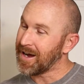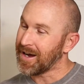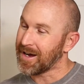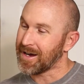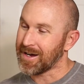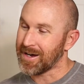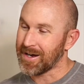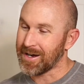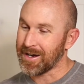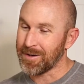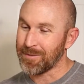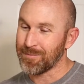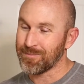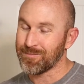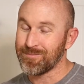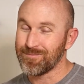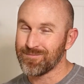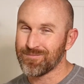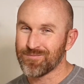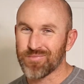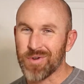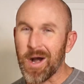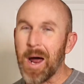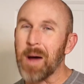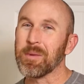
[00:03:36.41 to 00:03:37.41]

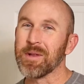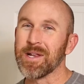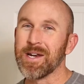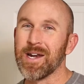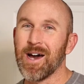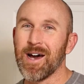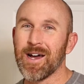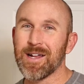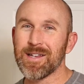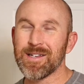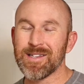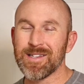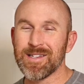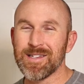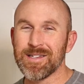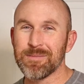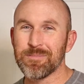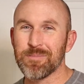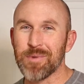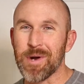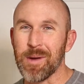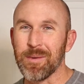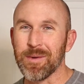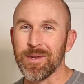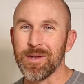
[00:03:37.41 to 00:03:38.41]
Probably
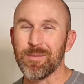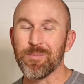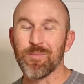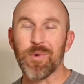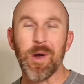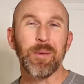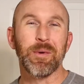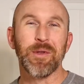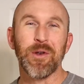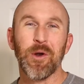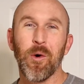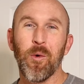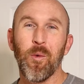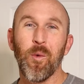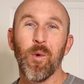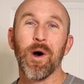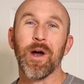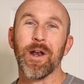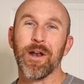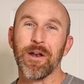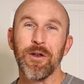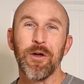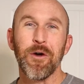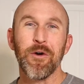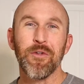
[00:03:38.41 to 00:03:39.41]
don't
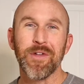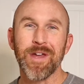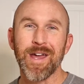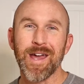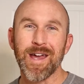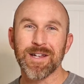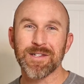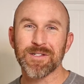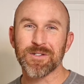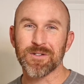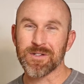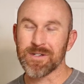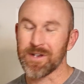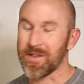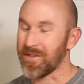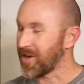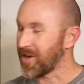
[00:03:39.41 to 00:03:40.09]
want to know the answer to